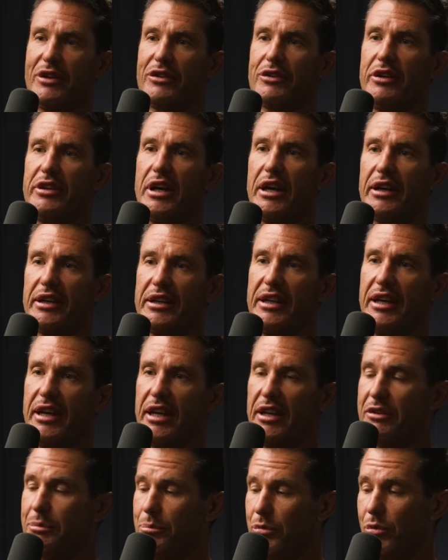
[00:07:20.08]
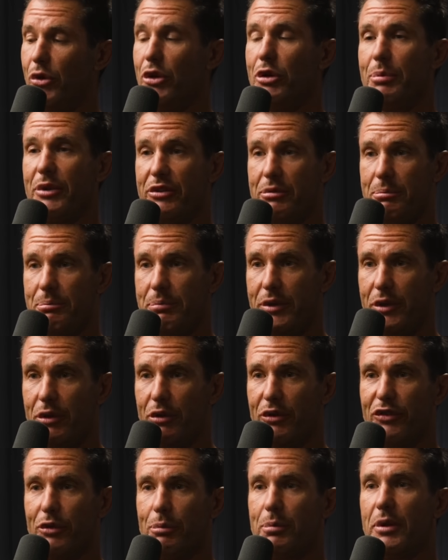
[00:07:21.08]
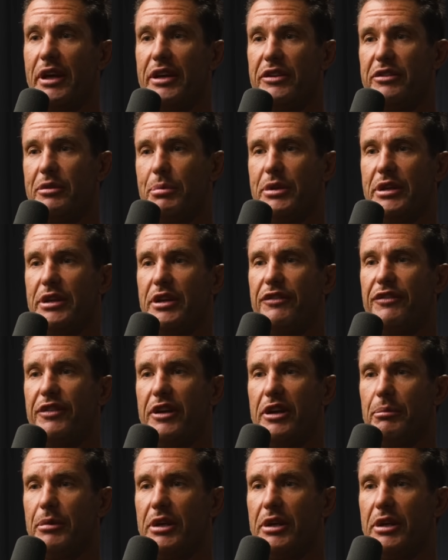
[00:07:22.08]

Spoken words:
got young kids. Maroubra's a beautiful place to bring your family